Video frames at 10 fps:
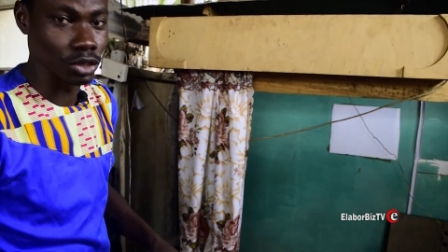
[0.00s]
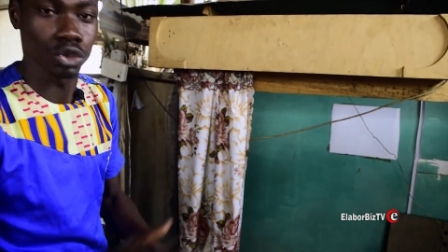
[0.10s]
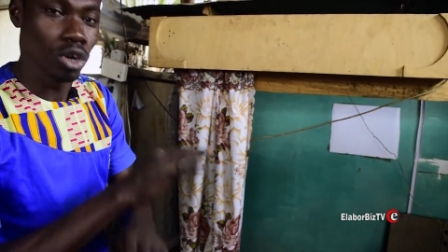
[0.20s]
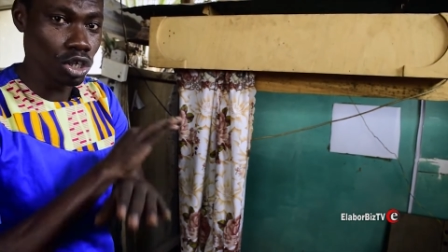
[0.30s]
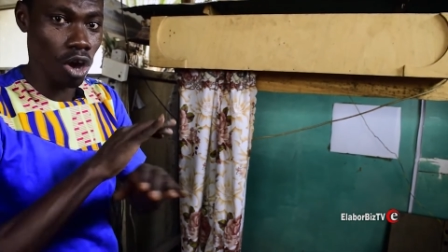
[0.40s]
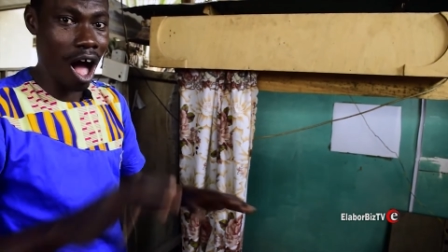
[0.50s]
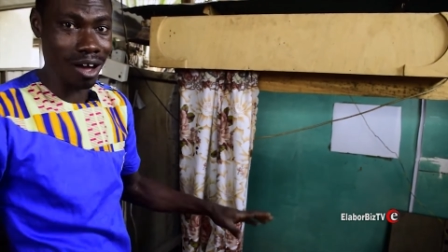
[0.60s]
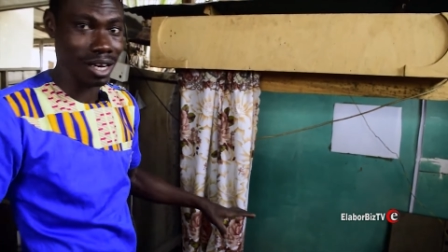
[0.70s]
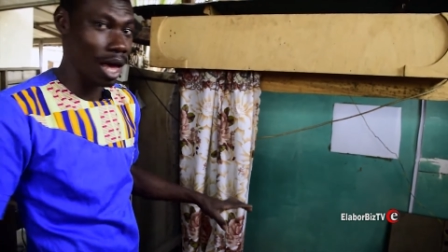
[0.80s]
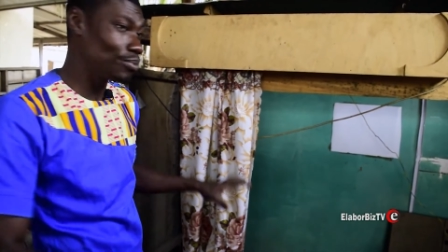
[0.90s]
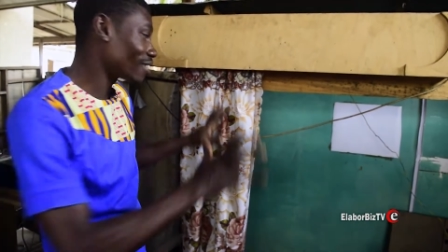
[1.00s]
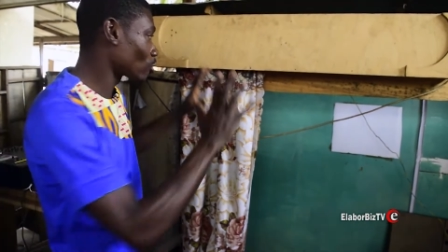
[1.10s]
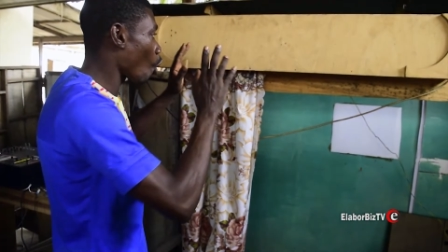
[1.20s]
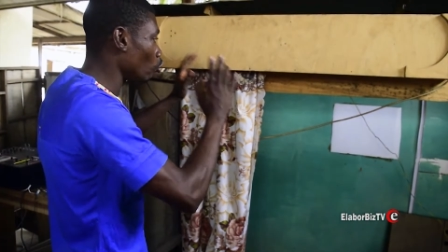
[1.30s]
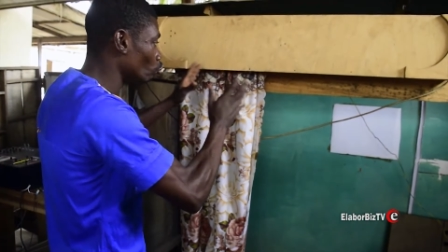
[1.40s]
it's only your hand clap
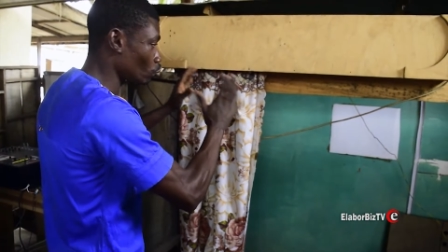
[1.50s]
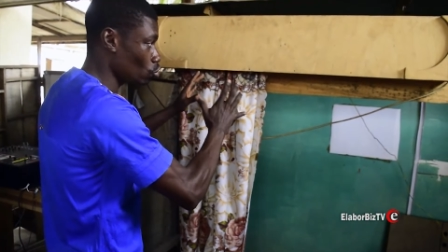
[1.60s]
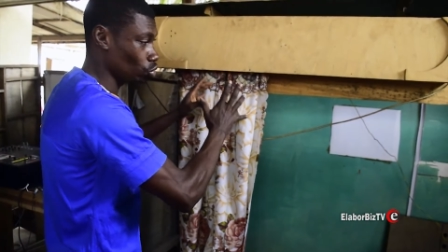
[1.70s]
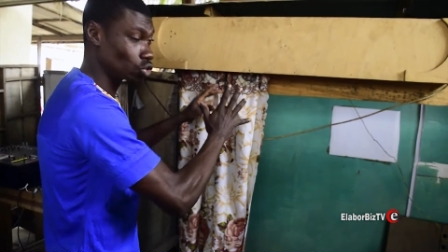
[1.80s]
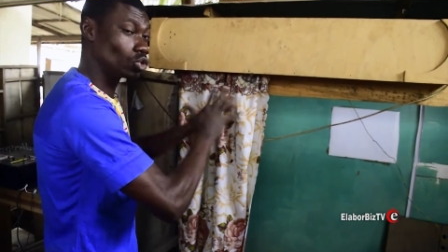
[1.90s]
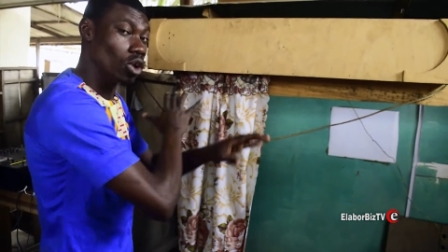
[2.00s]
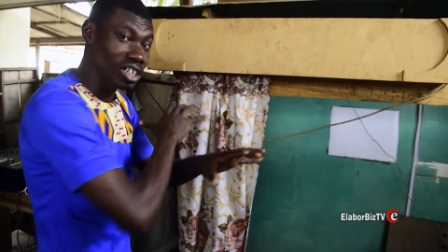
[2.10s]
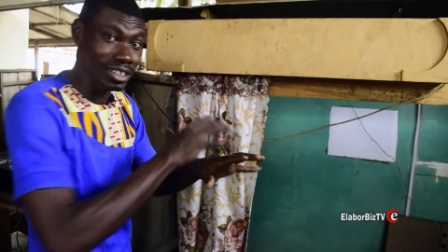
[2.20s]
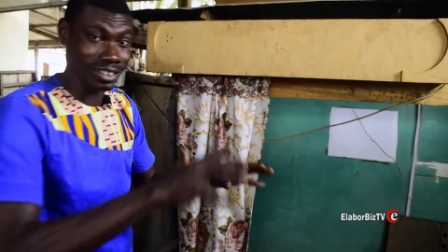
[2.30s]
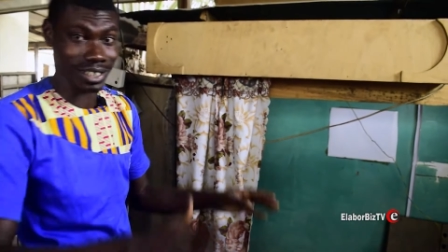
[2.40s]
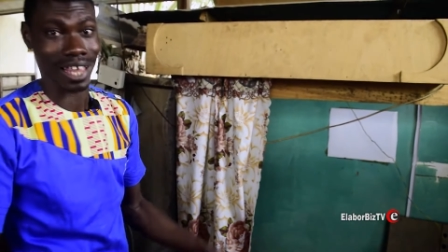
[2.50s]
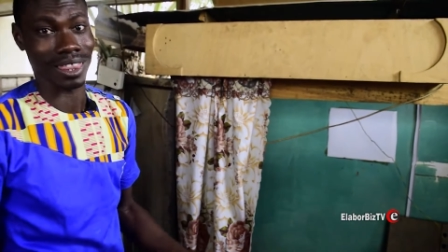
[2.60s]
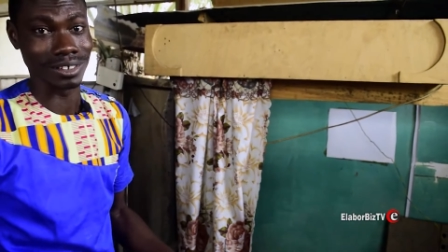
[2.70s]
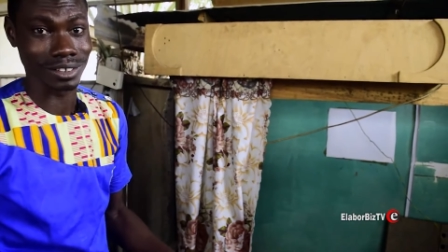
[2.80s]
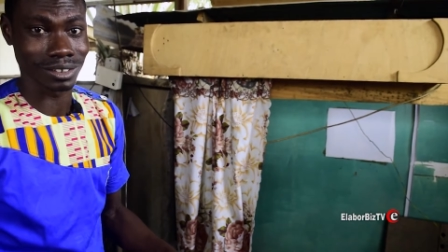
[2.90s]
that controls only these
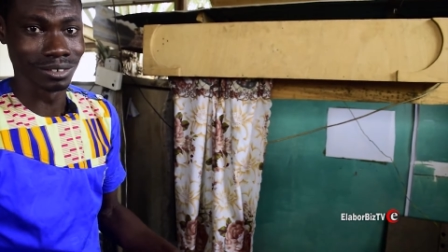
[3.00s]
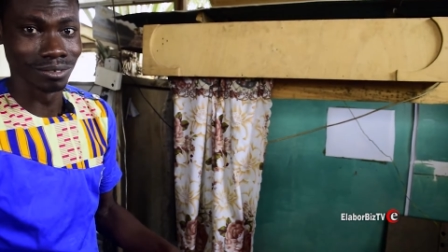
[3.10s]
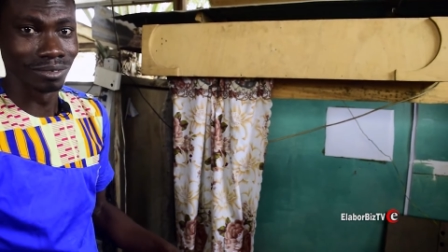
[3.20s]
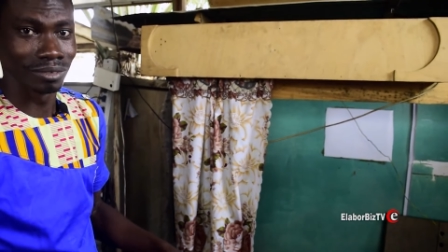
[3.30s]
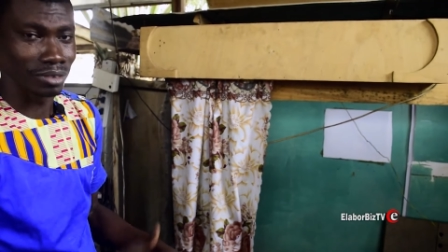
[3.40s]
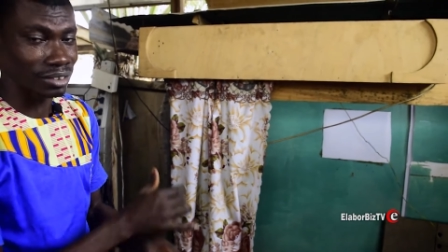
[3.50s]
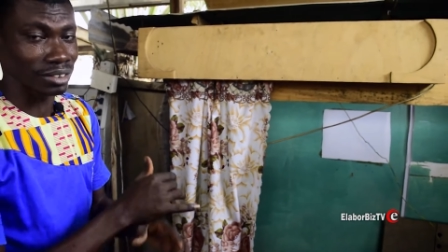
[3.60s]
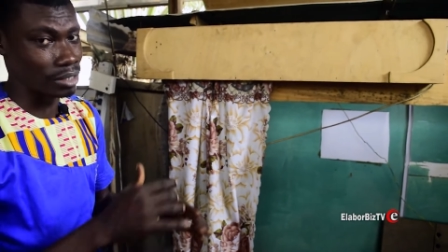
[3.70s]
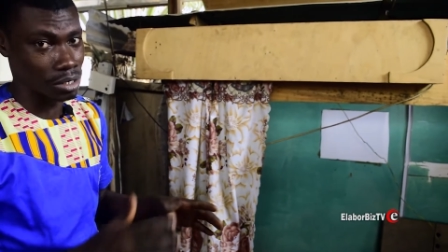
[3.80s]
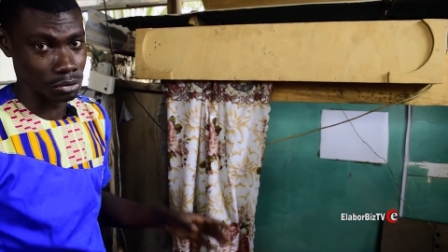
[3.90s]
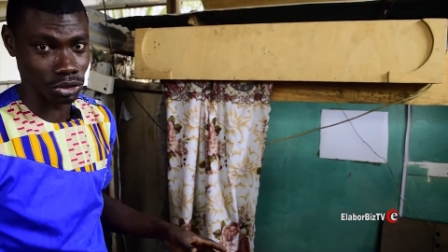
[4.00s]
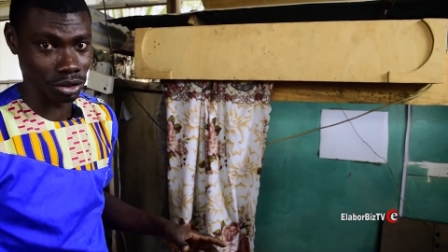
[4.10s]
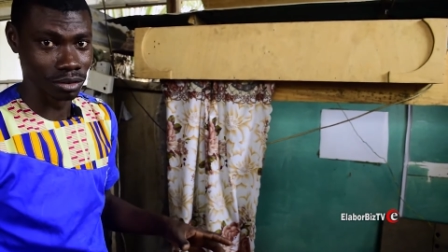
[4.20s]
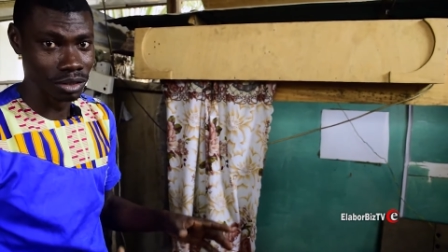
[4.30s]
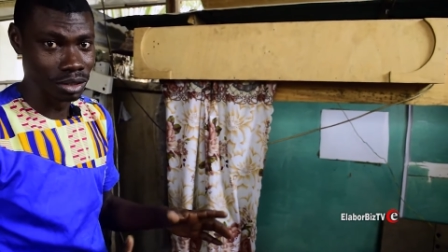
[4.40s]
curtains, nothing
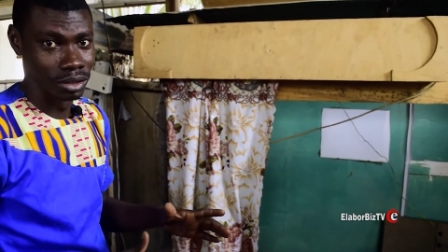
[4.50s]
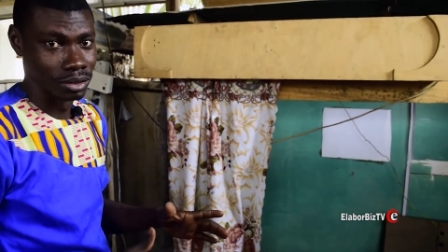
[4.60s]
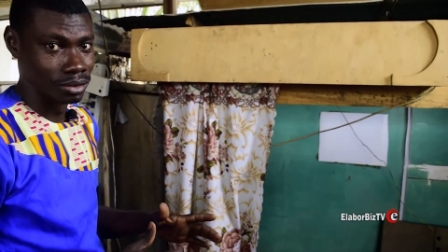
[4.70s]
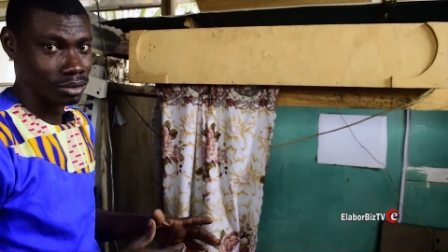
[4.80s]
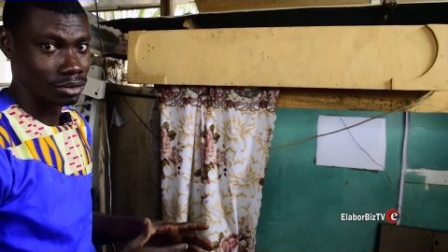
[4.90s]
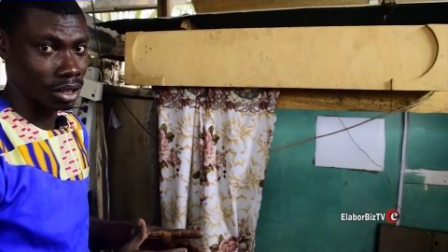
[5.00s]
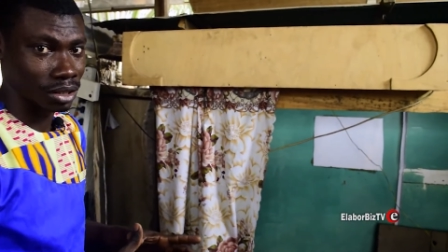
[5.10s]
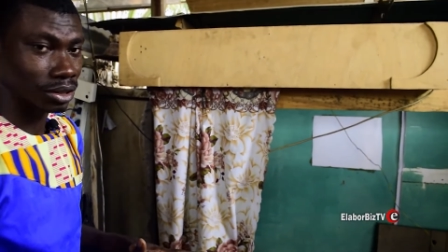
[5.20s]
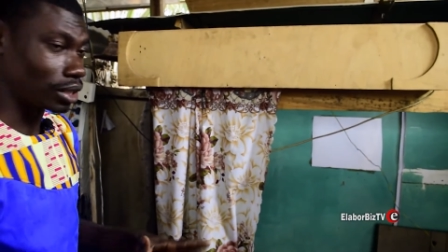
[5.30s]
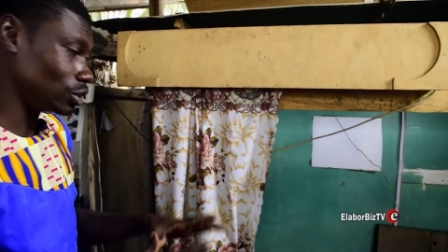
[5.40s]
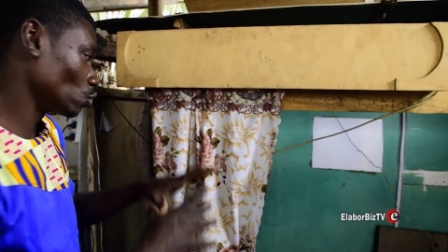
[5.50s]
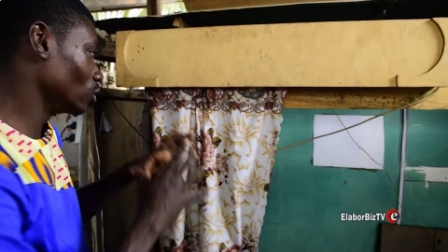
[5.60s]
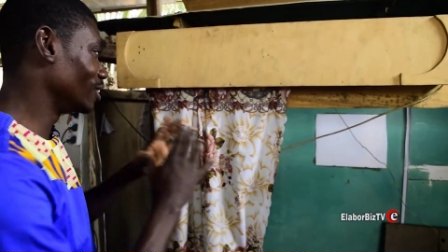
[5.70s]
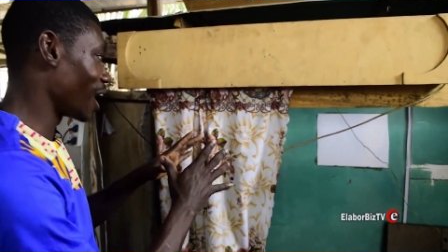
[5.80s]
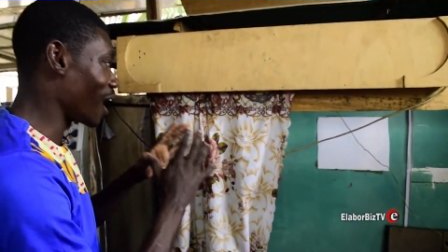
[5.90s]
else. You understand?
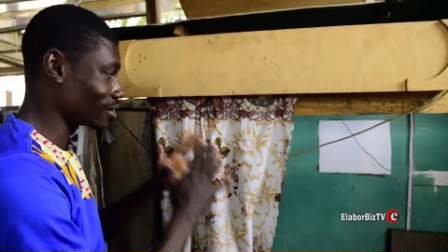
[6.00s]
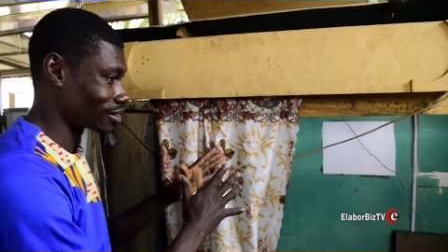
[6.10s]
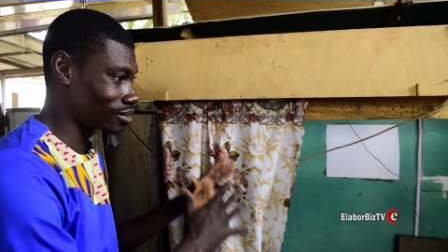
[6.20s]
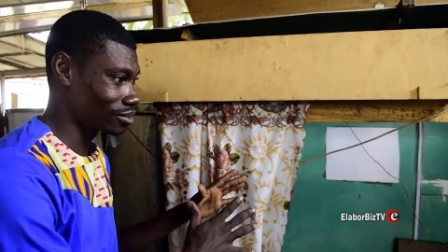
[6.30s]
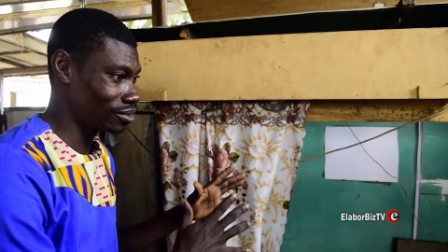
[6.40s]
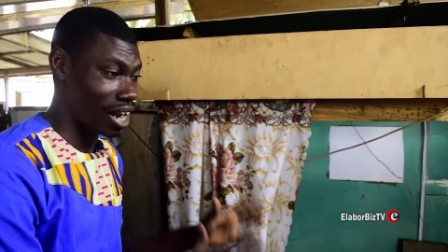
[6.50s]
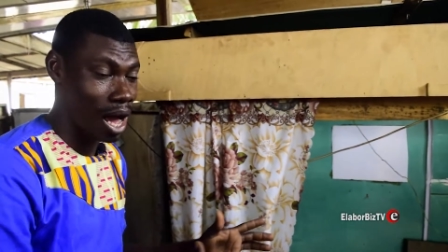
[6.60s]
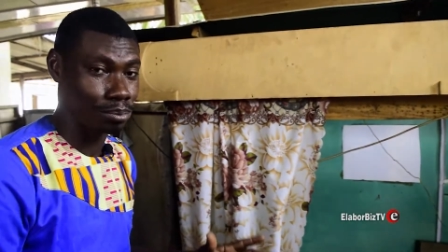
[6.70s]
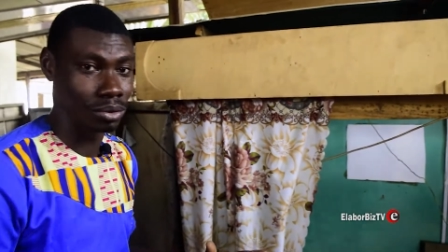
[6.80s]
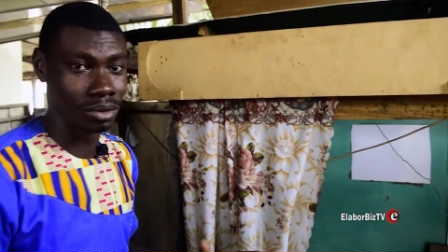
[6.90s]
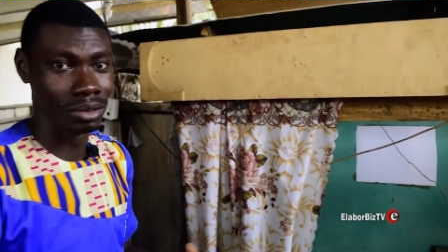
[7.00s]
It's only the hand clap